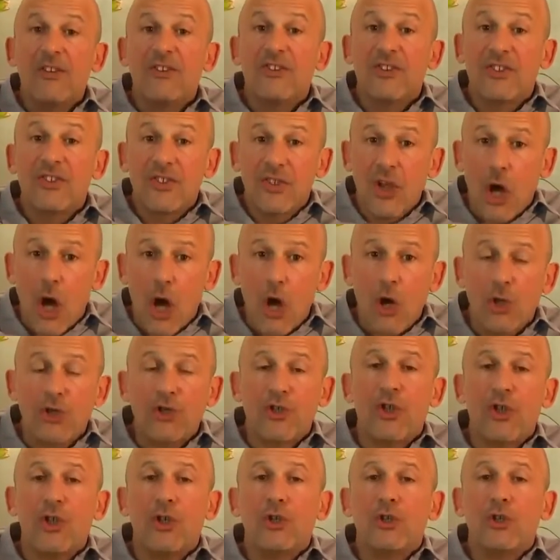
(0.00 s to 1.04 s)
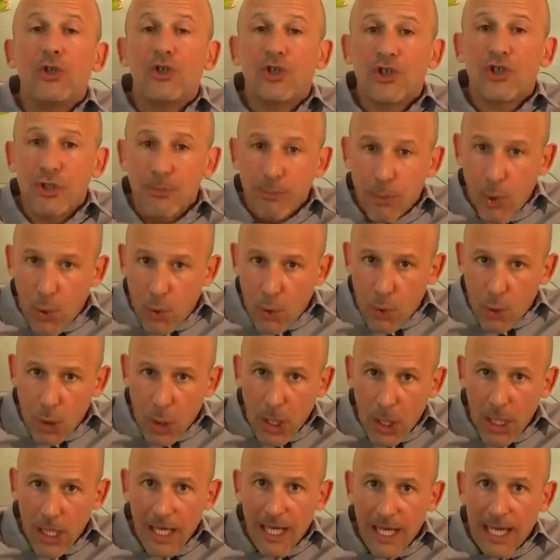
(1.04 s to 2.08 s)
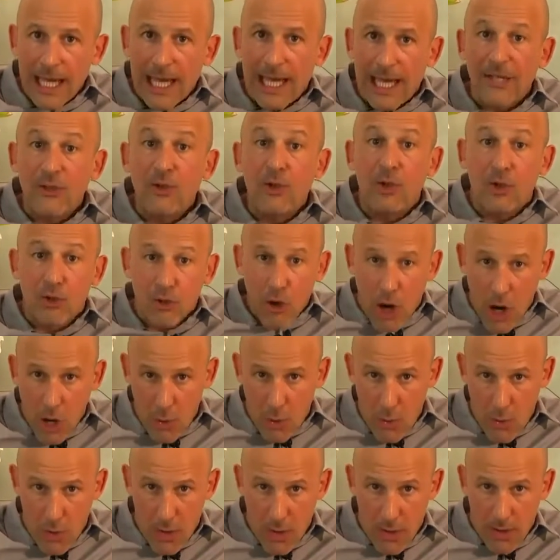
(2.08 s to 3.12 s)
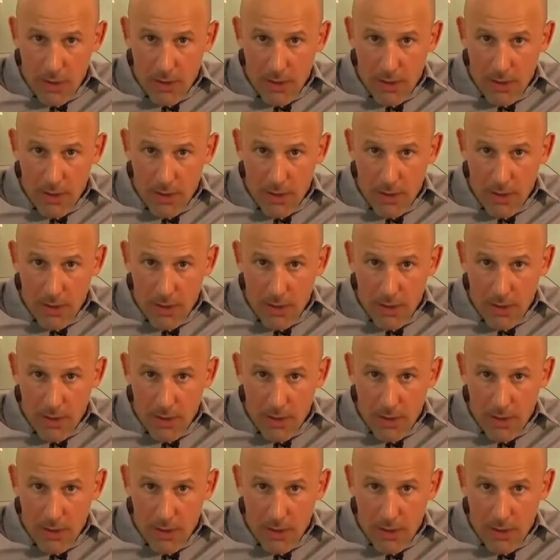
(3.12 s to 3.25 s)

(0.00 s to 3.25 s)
start small and grow.